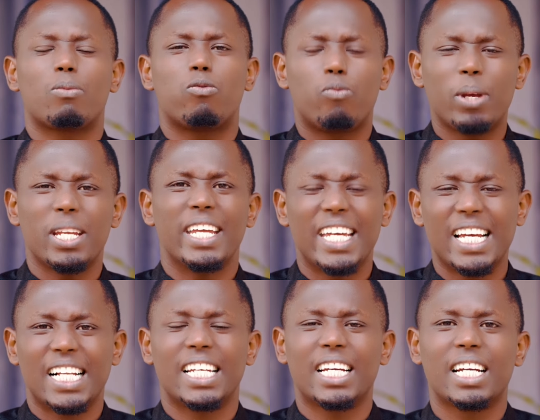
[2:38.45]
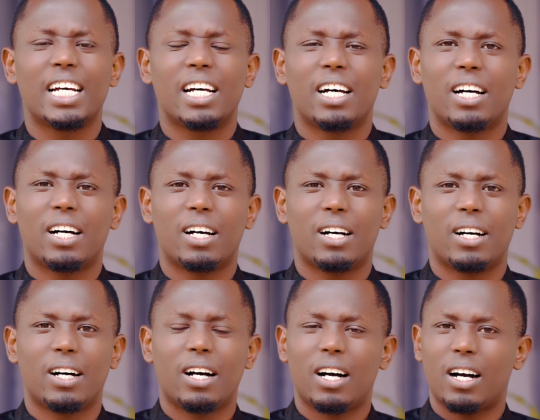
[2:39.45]
you have been hearing
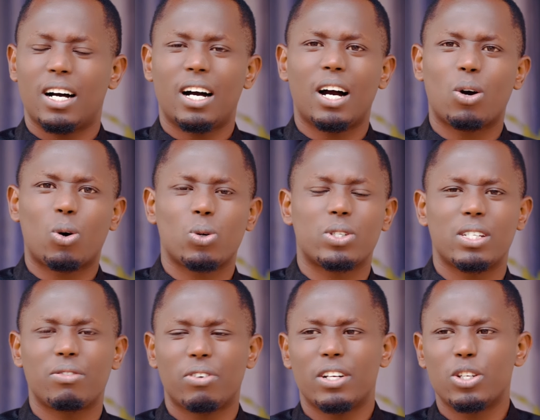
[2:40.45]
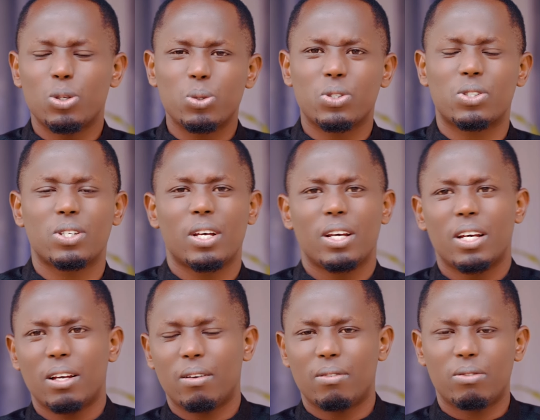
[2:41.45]
across different news
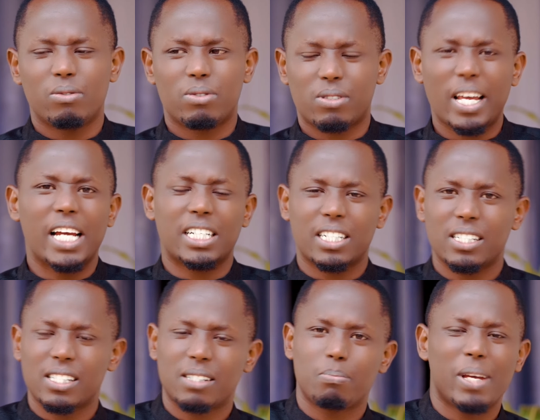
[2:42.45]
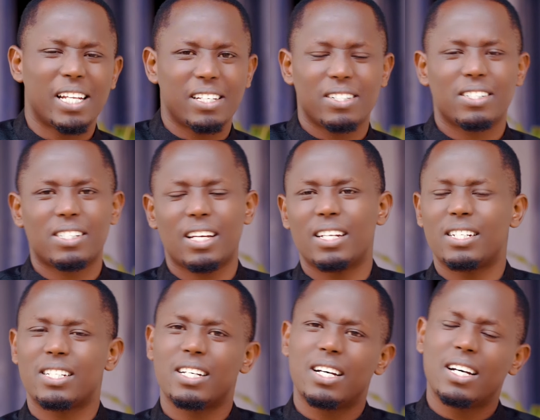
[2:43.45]
stations, medias,
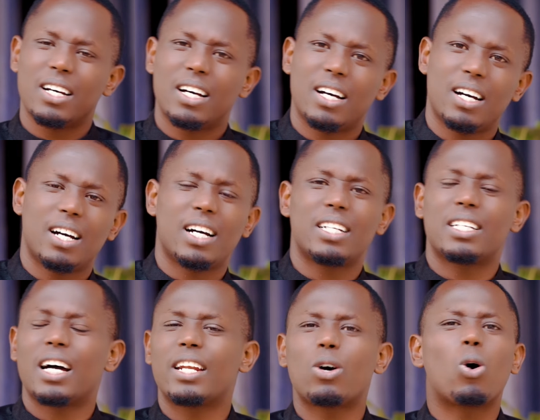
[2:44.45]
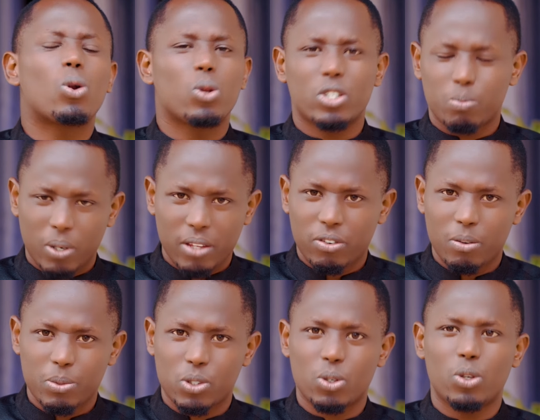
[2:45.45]
and all those
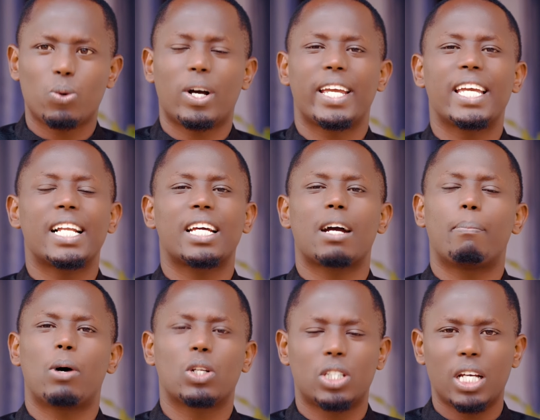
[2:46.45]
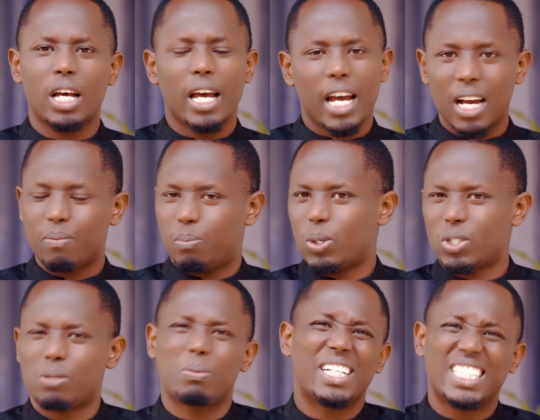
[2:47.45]
platforms. So you are hearing about
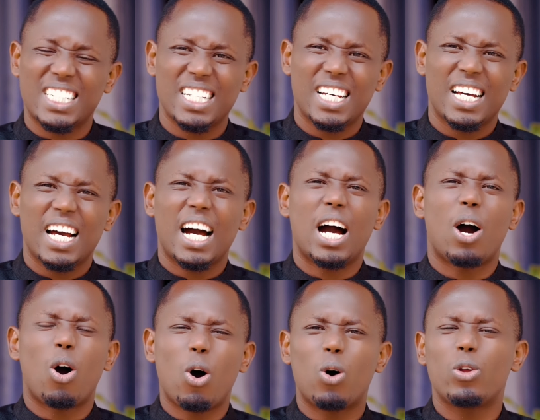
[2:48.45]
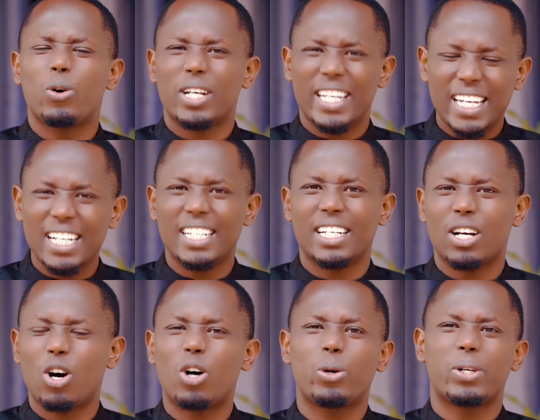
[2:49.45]
Mpox, but all you are hearing,
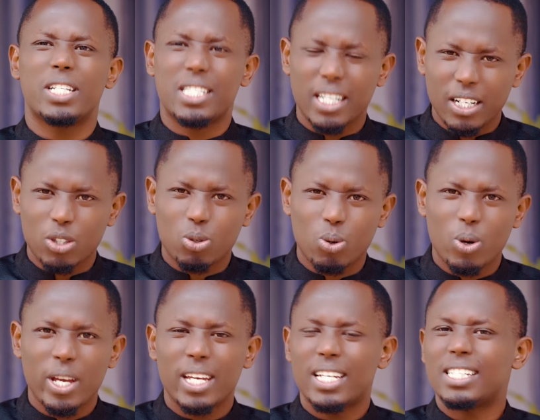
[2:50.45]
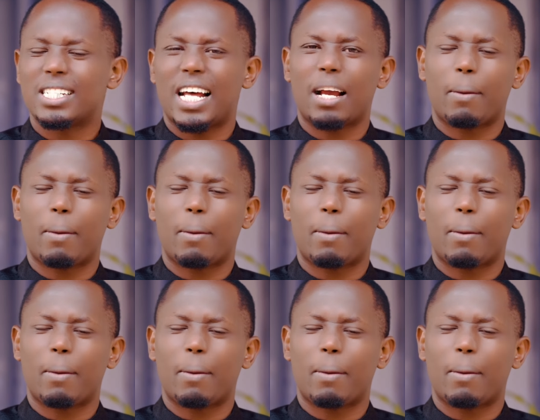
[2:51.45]
all you're listening to, is